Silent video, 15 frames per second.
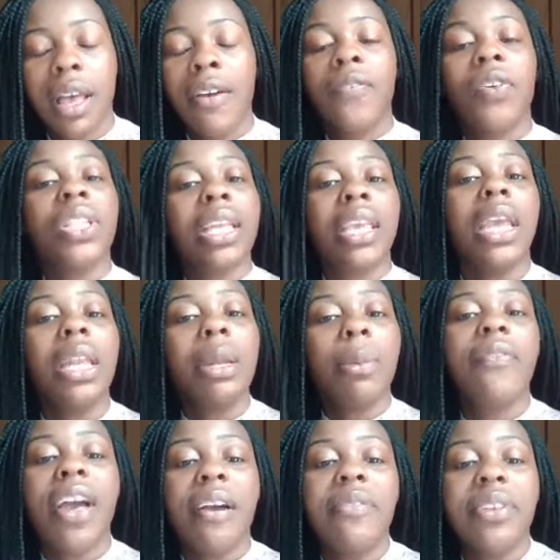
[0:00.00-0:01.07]
For the kingdom
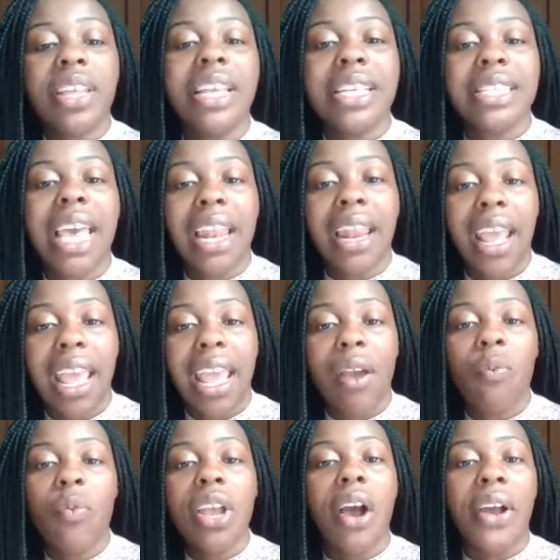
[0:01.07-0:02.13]
of heaven is at
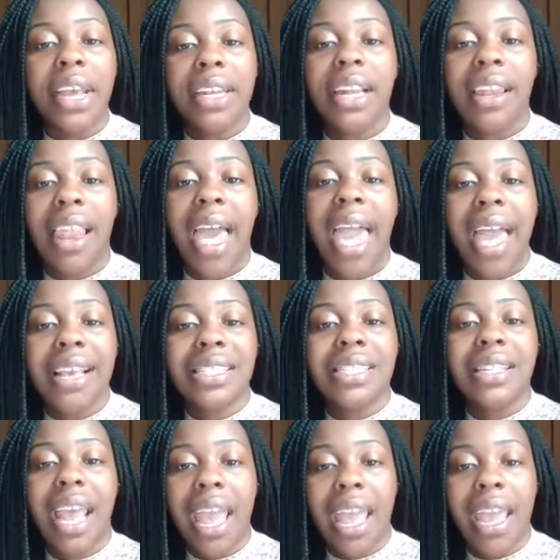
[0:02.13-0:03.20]
hand. We are in the last
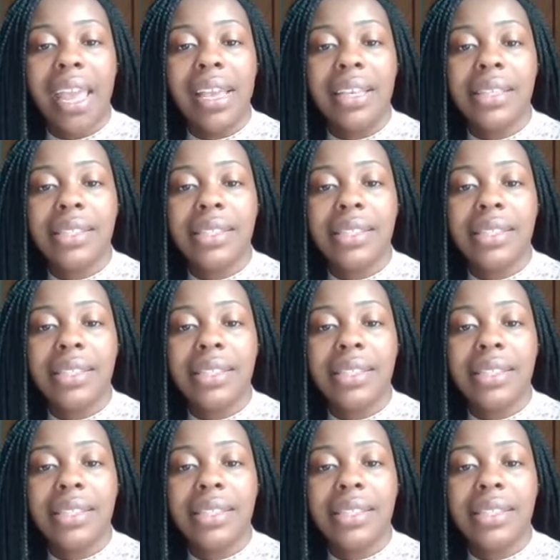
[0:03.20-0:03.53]
days.